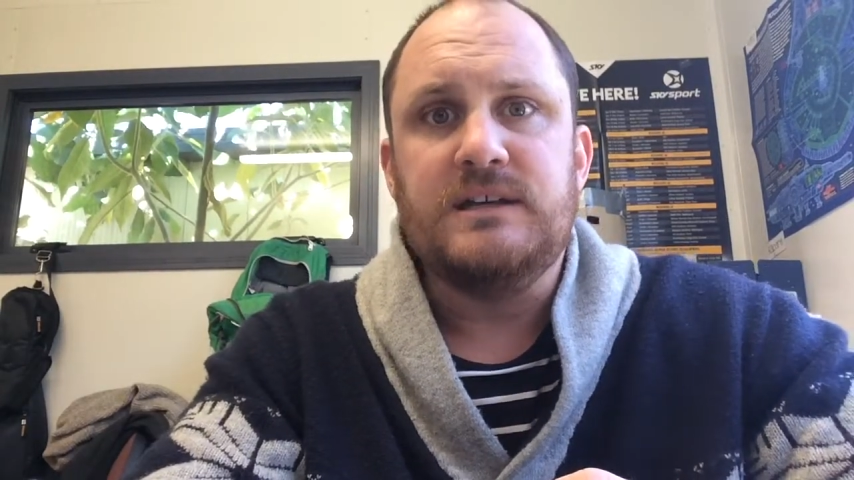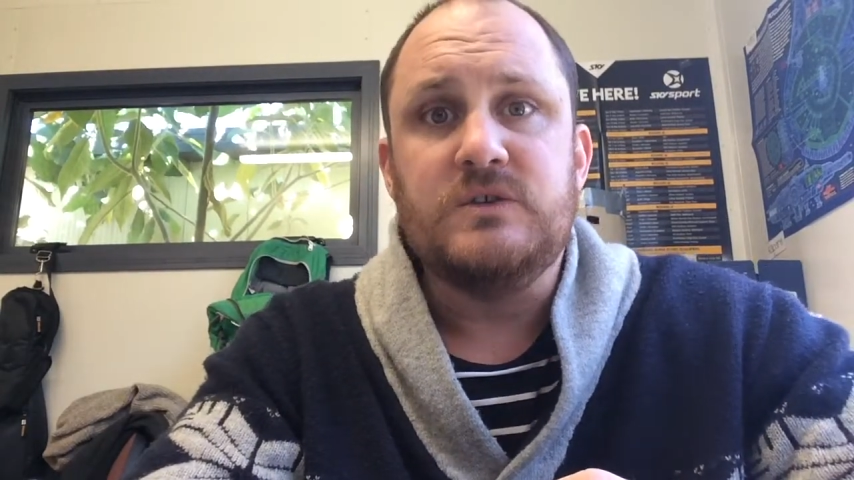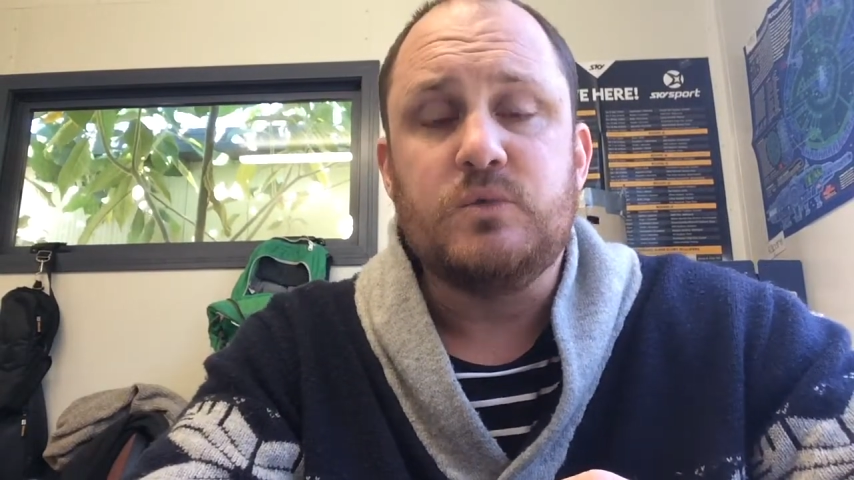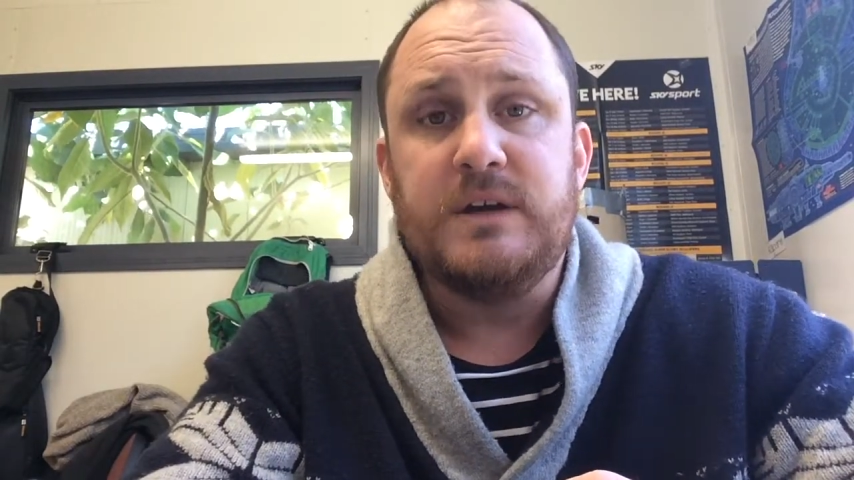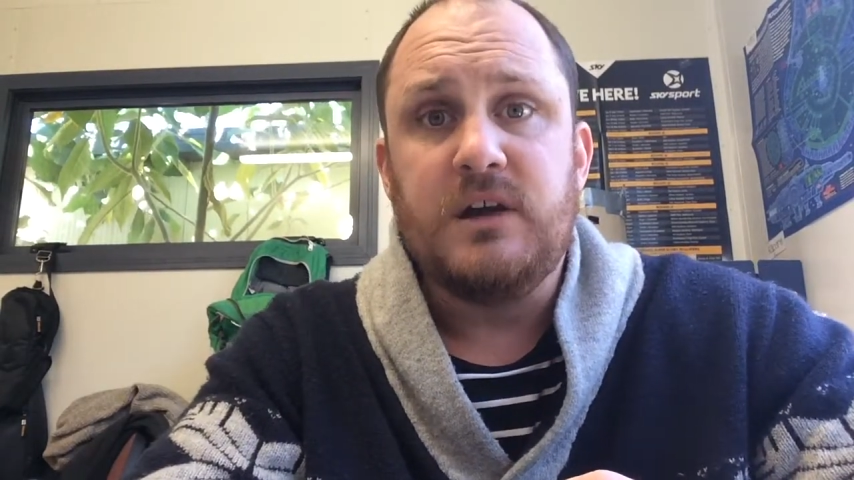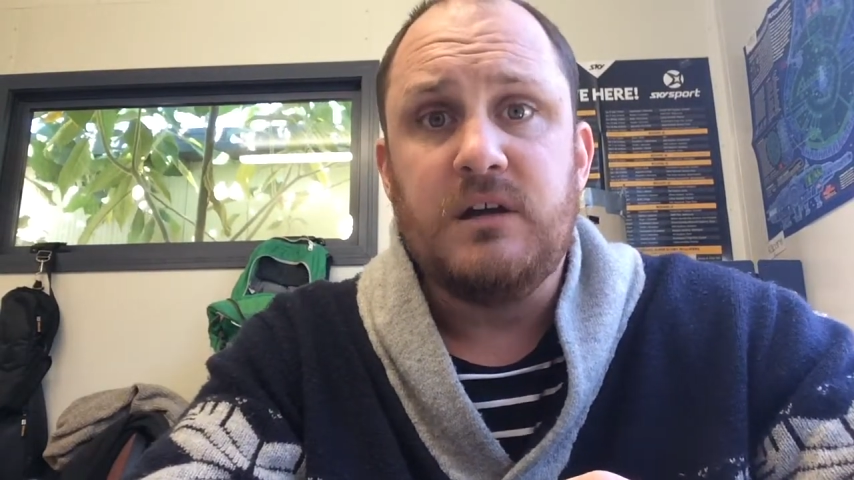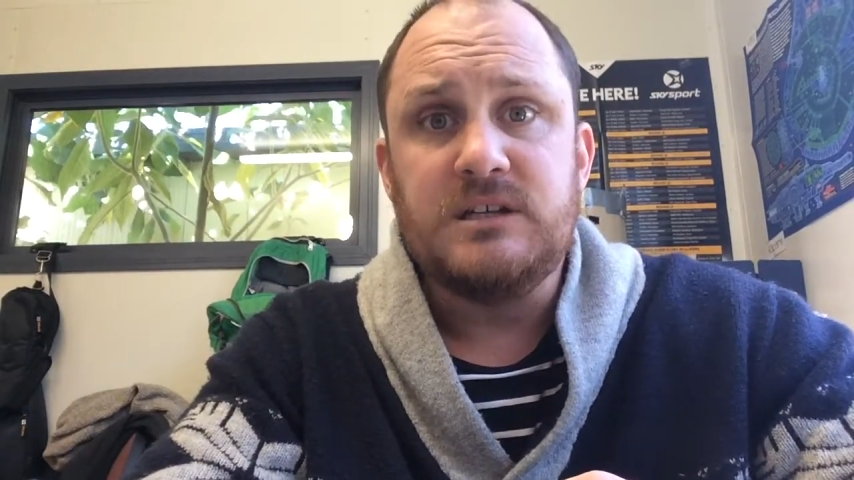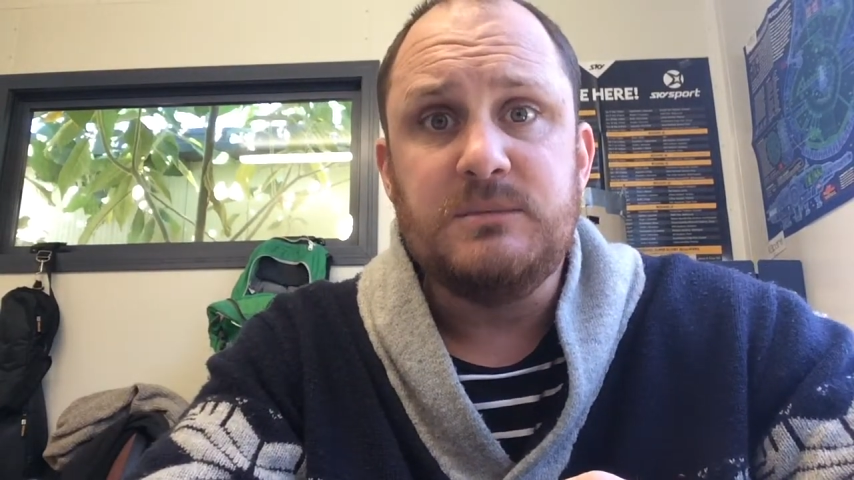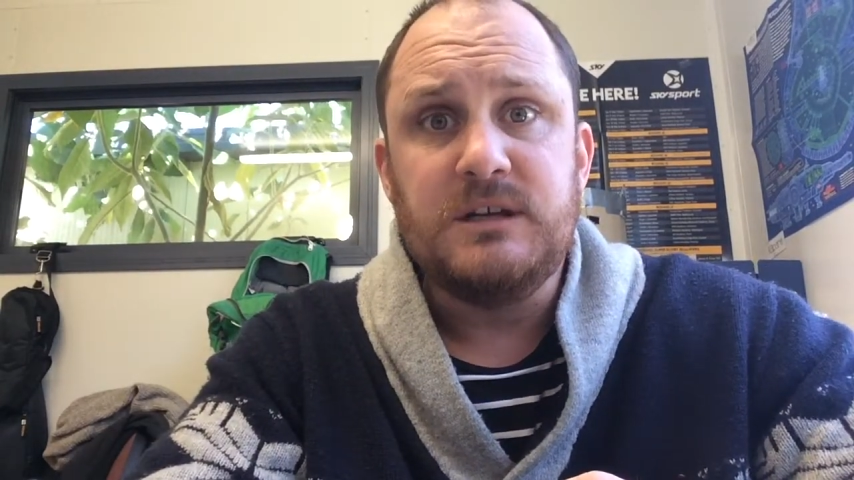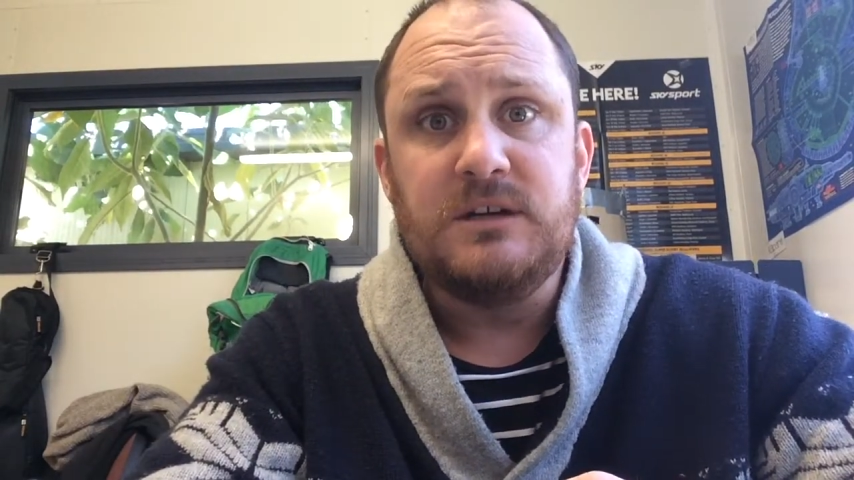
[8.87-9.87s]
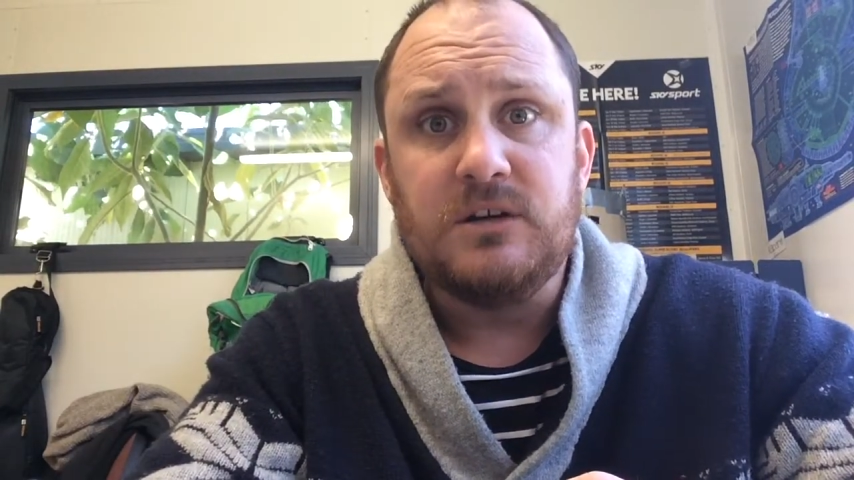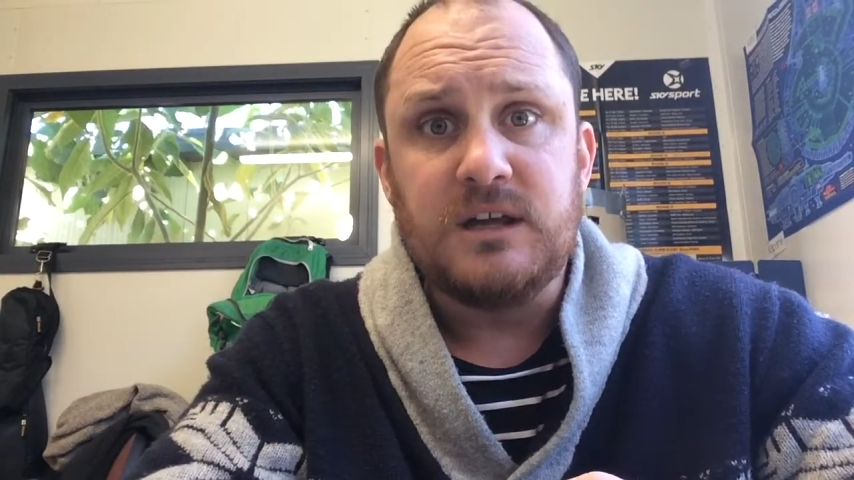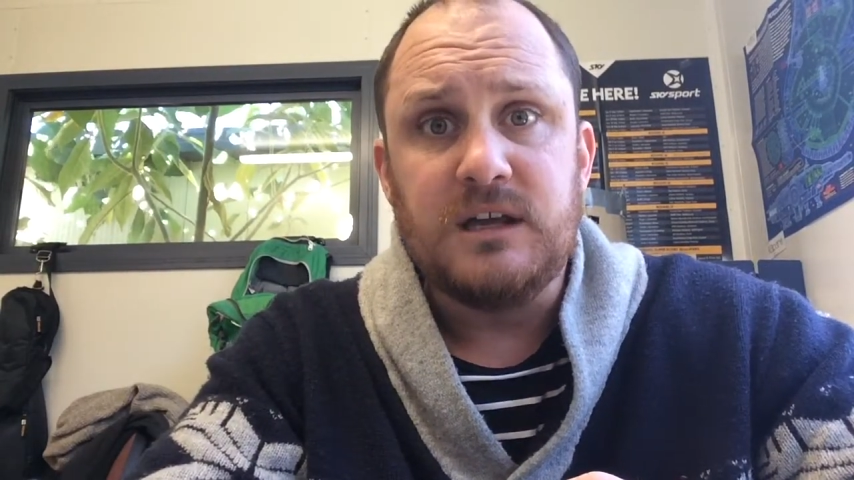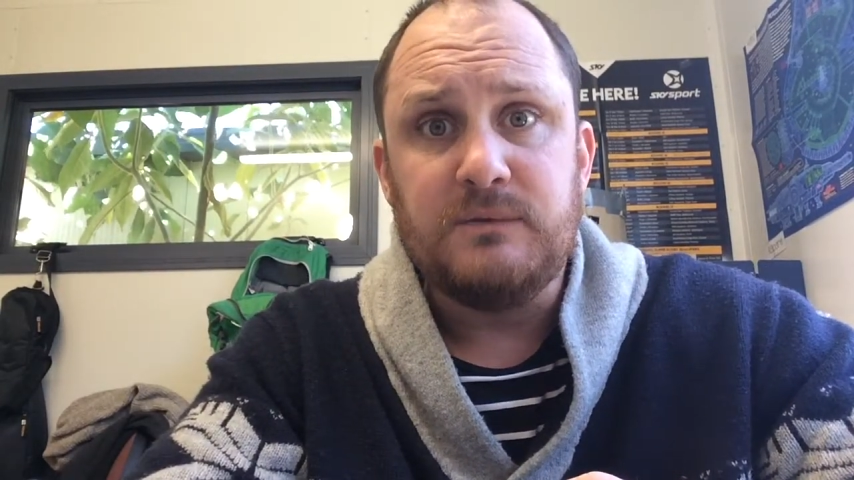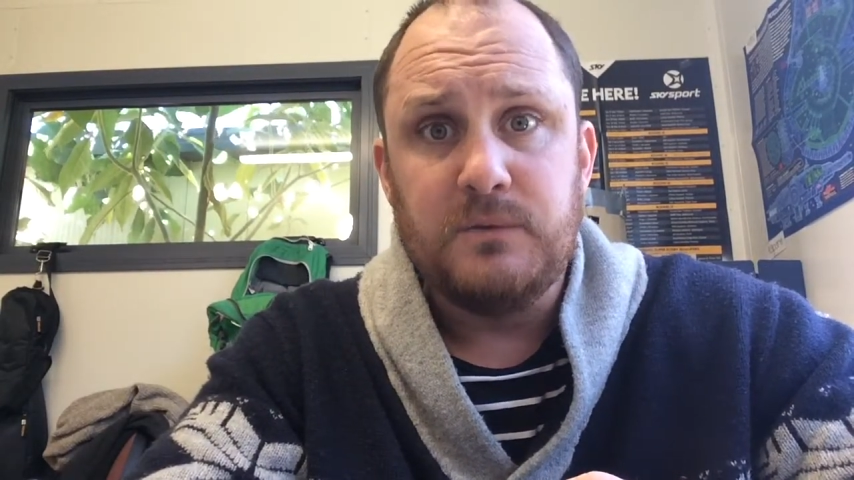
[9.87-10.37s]
is we're going to be
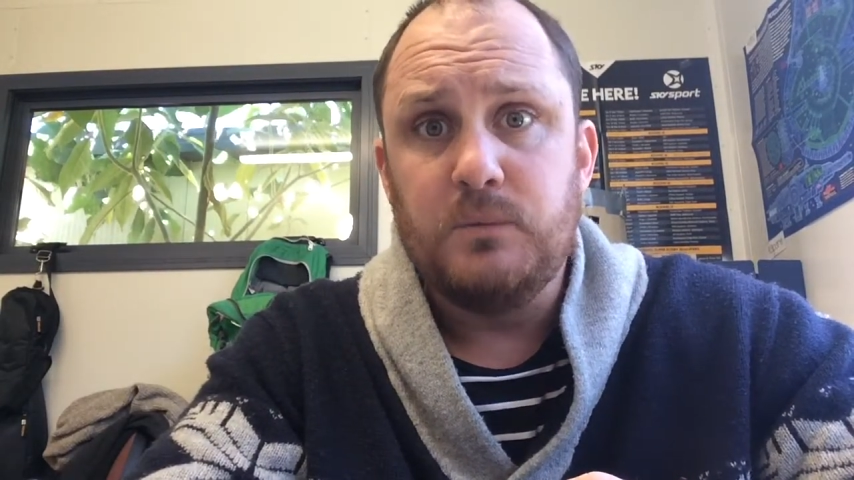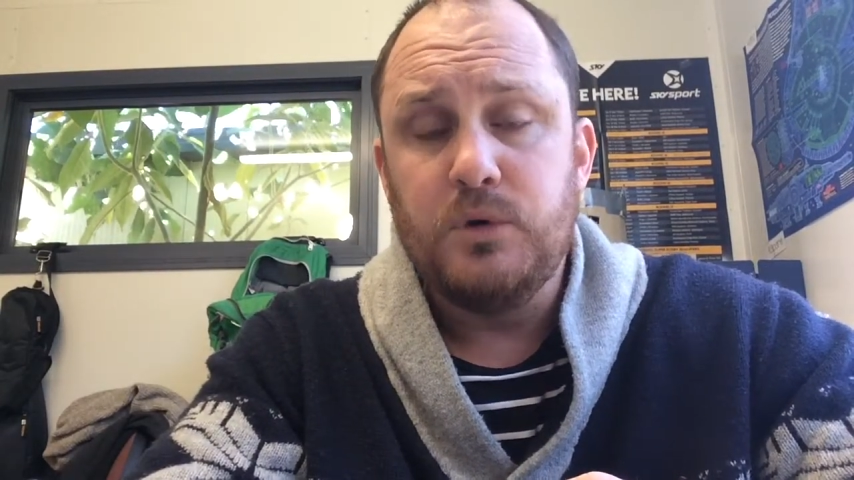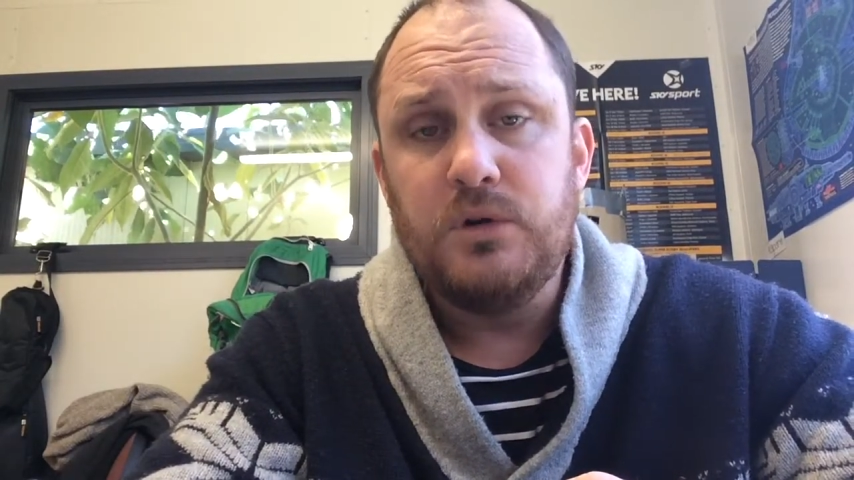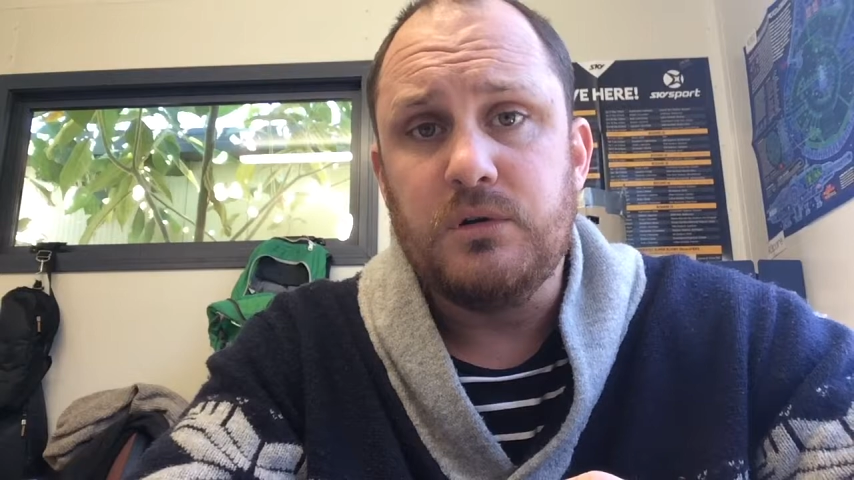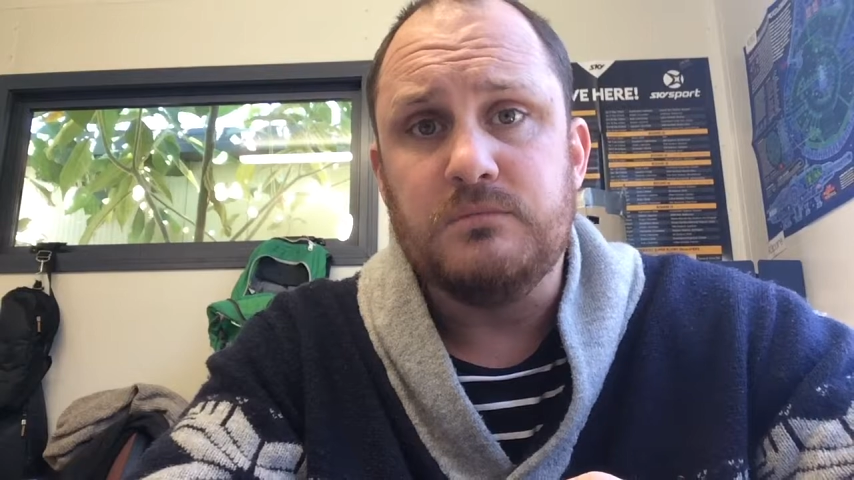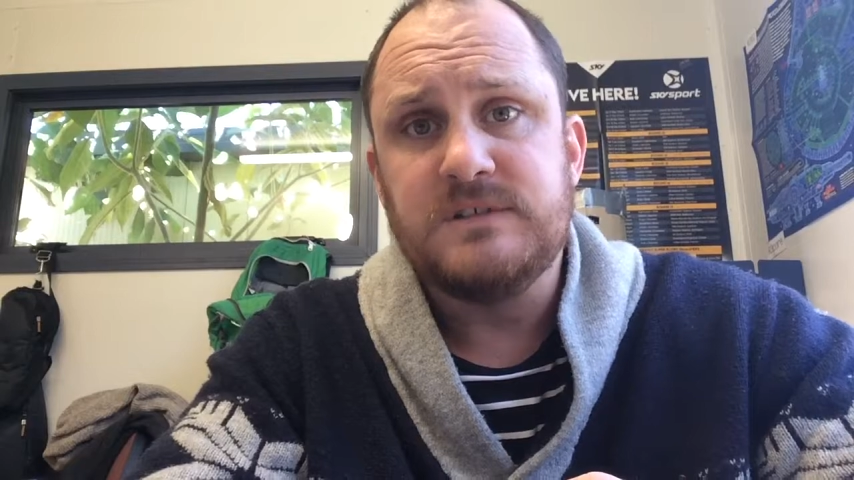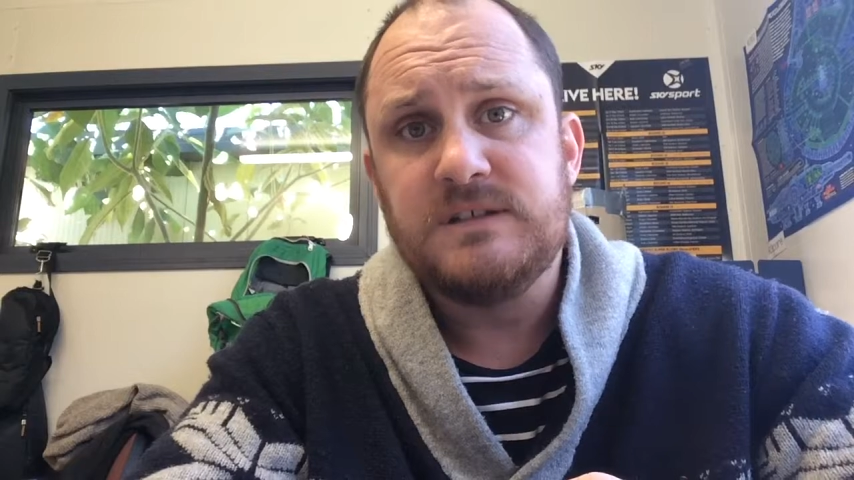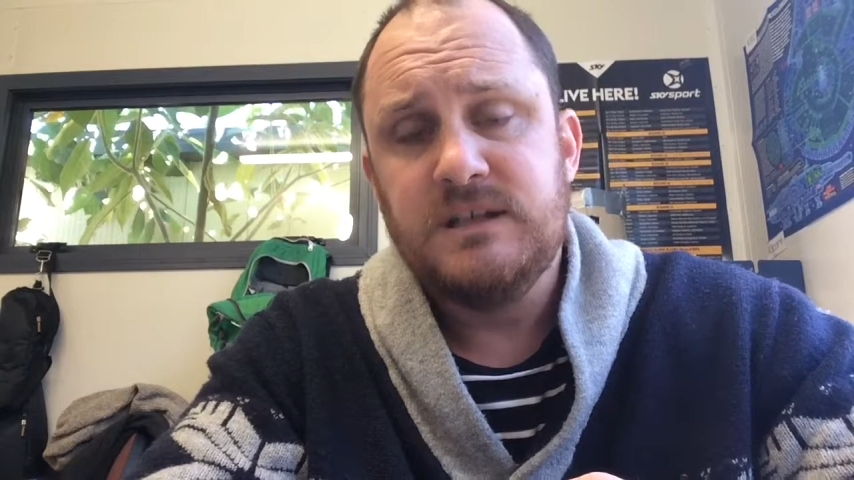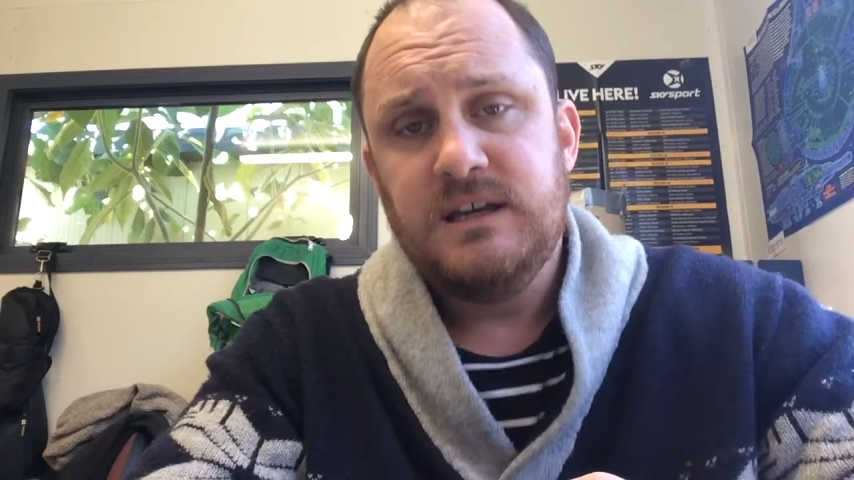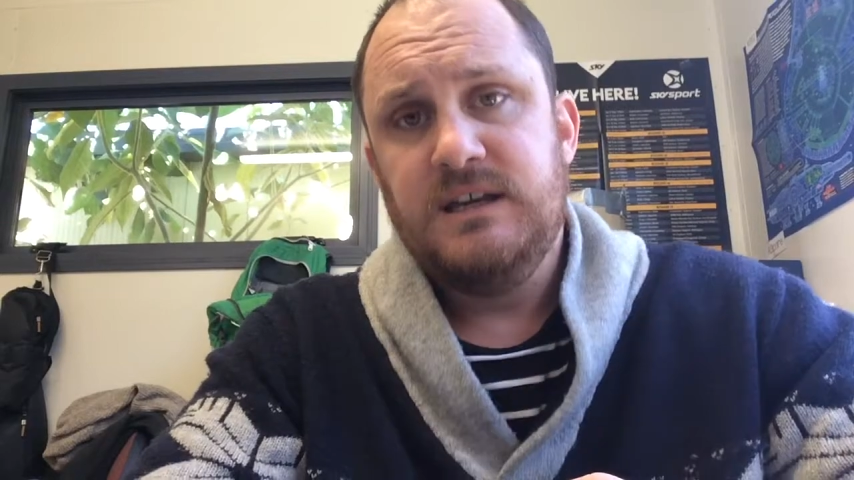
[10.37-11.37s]
looking for worms.